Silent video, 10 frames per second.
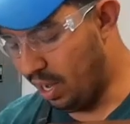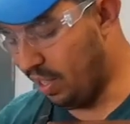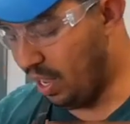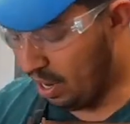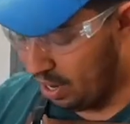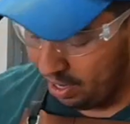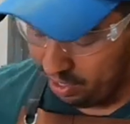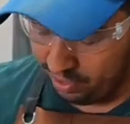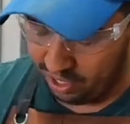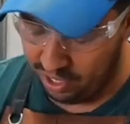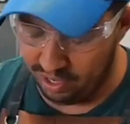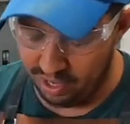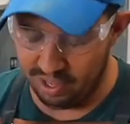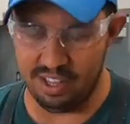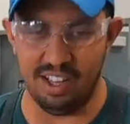And then, you see,
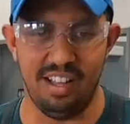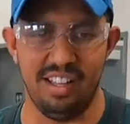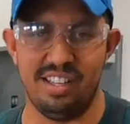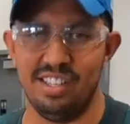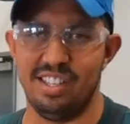this